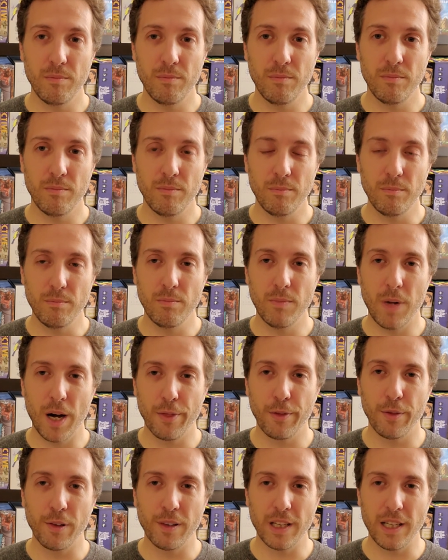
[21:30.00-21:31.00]

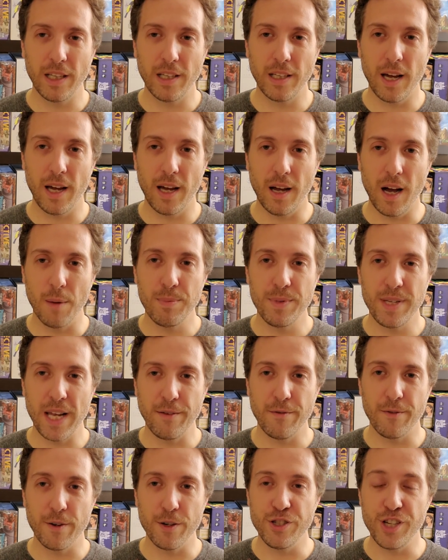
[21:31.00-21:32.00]
monthly
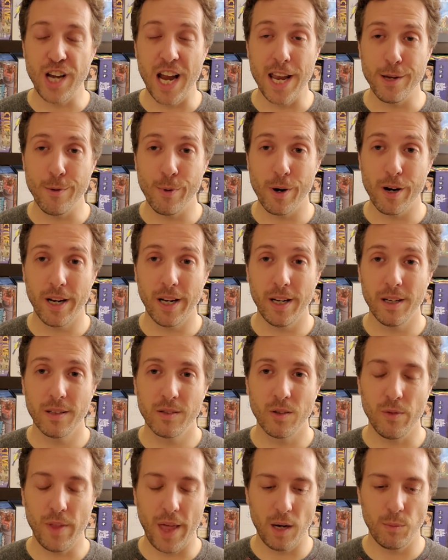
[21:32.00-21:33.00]
update for January.
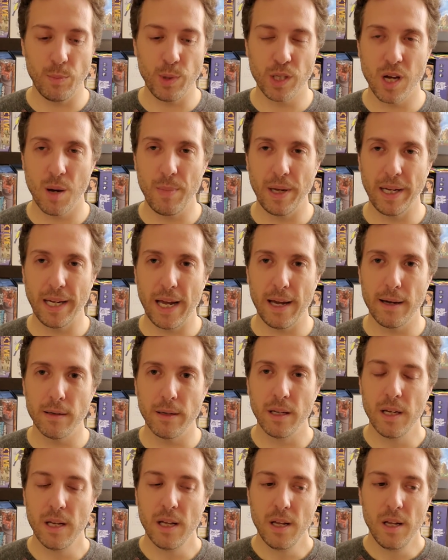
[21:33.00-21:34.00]
So that'll be coming out.
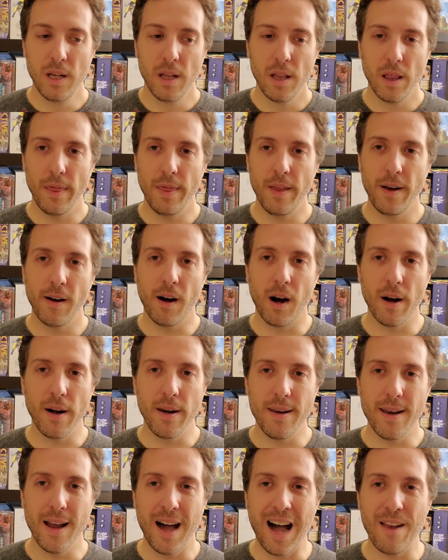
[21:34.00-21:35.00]
There are
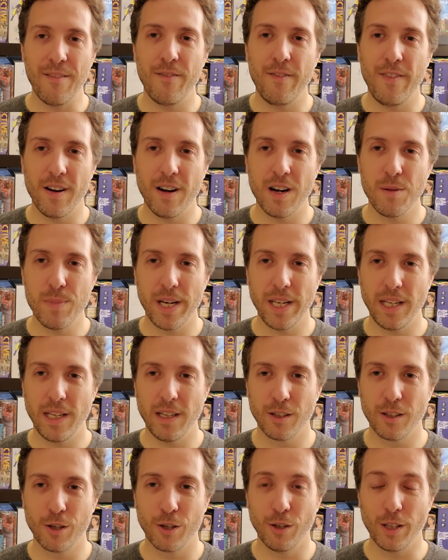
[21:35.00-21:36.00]
not very many
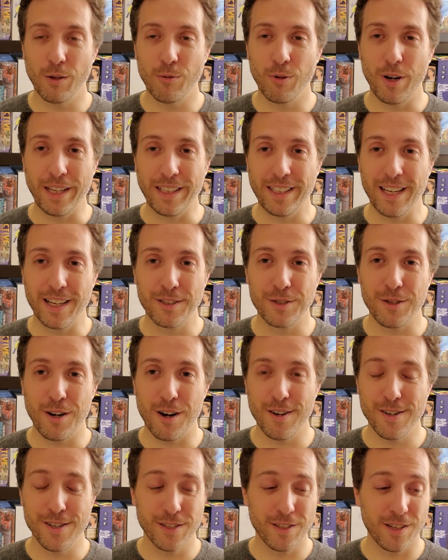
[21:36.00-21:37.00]
currently running
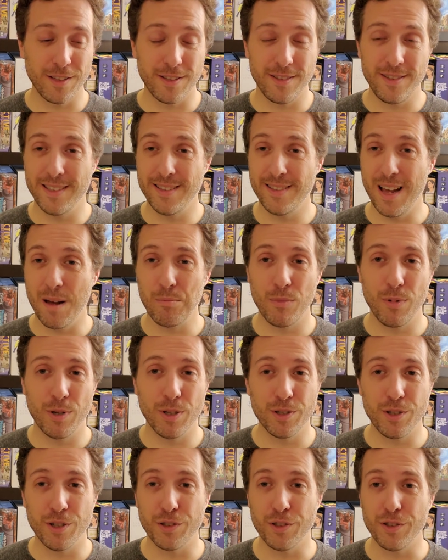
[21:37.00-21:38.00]
Kickstarters because December is
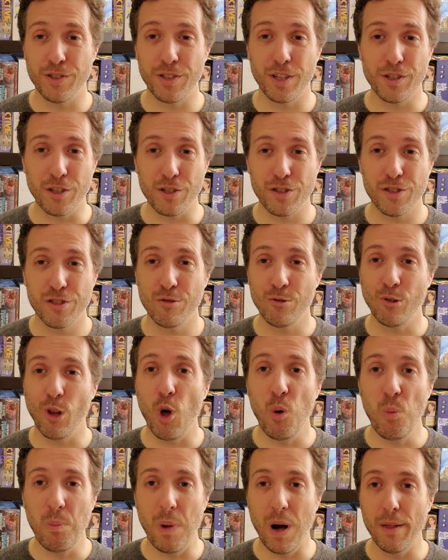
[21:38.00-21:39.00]
just such a
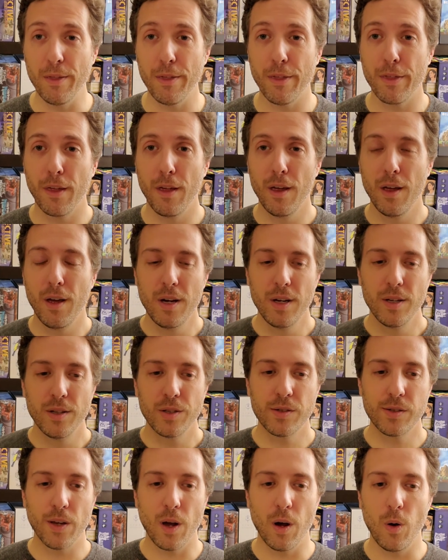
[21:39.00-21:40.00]
slow month.
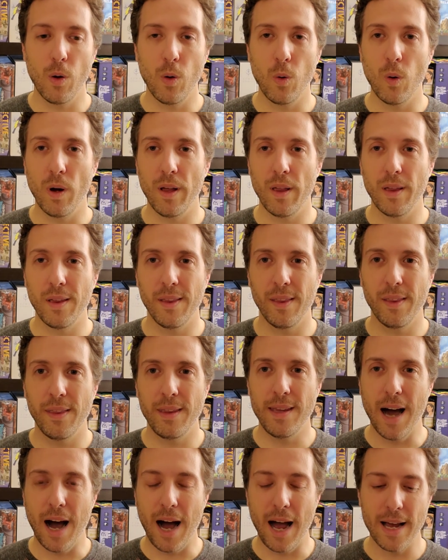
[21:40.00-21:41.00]
So
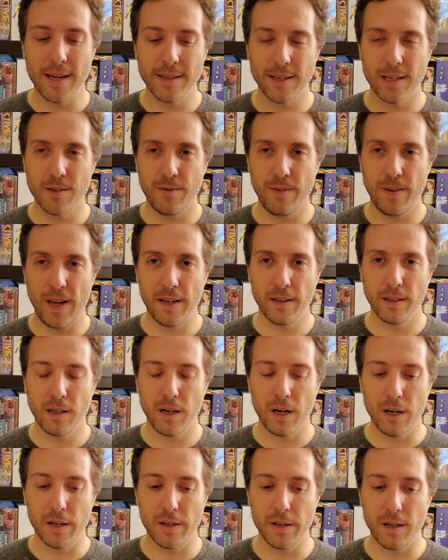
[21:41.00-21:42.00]
the ISS
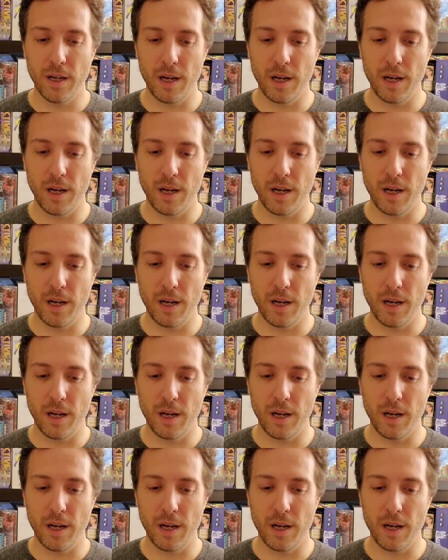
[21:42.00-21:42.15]
Vanguard